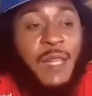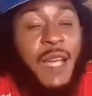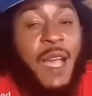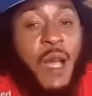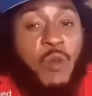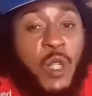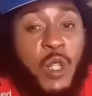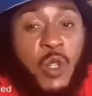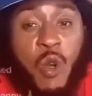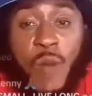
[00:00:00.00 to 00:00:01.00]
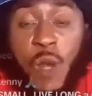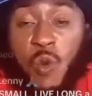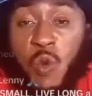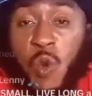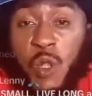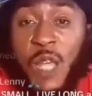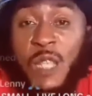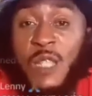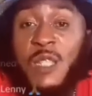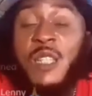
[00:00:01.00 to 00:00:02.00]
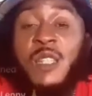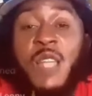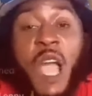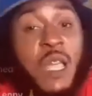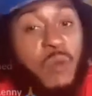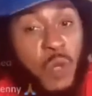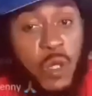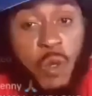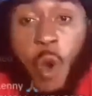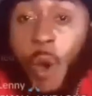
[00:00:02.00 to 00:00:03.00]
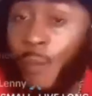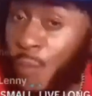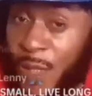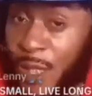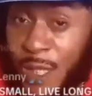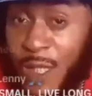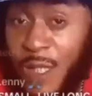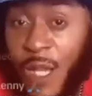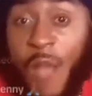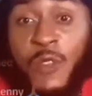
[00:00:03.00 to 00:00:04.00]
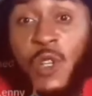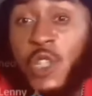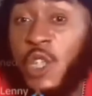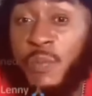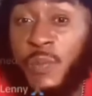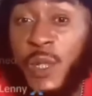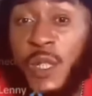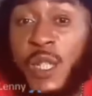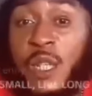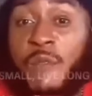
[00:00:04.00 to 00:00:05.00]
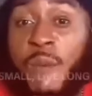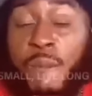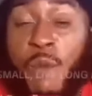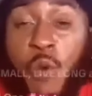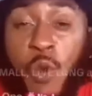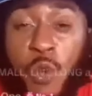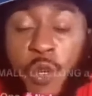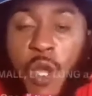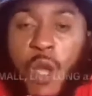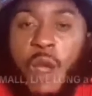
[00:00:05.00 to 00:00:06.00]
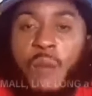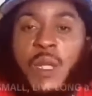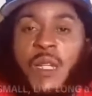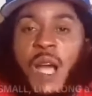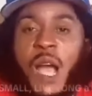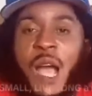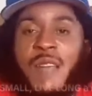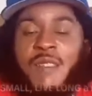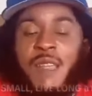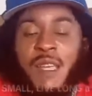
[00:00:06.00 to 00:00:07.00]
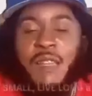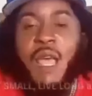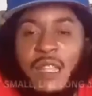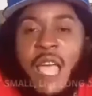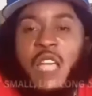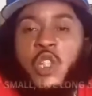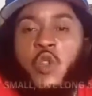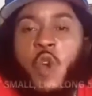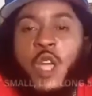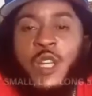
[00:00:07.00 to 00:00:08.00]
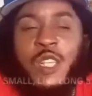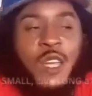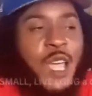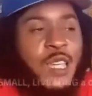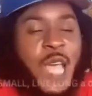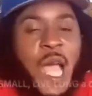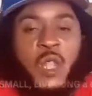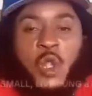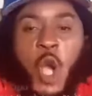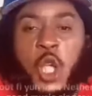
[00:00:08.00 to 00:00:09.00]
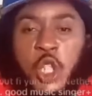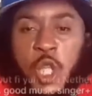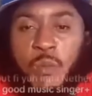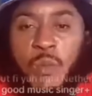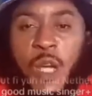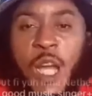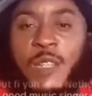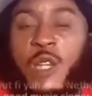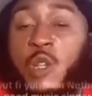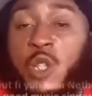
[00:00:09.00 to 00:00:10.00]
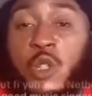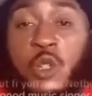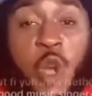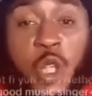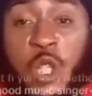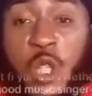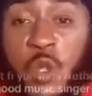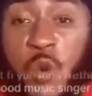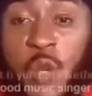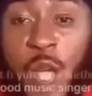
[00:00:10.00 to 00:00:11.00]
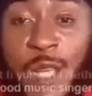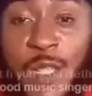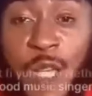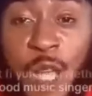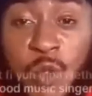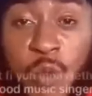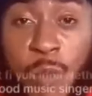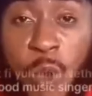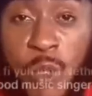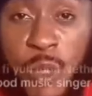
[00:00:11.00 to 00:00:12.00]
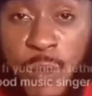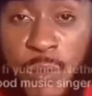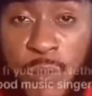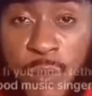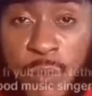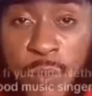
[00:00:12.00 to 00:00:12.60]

And all when he come a road, that is the time when humbleness have to go chip in even more. Because they sure you say they can't touch him. And there is nothing you guys can do about it.